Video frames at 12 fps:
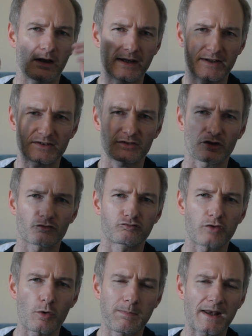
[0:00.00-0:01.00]
let's just
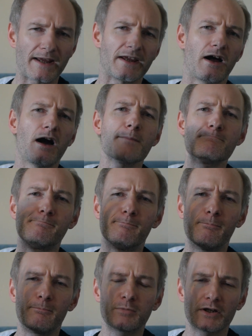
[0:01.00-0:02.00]
role play. I'm
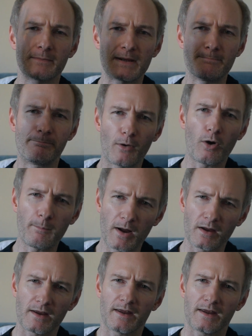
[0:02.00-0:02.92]
going to be Bob.